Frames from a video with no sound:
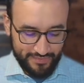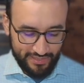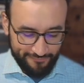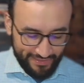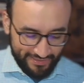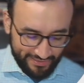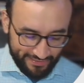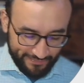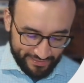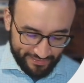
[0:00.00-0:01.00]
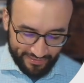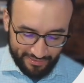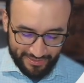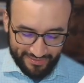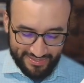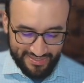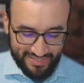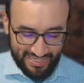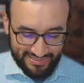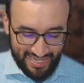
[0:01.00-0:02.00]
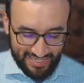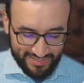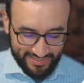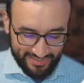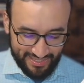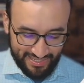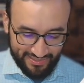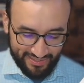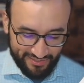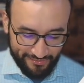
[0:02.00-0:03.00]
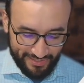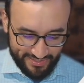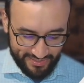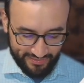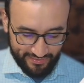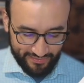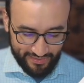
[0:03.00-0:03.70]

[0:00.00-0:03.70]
And finally, think about this as action and iteration.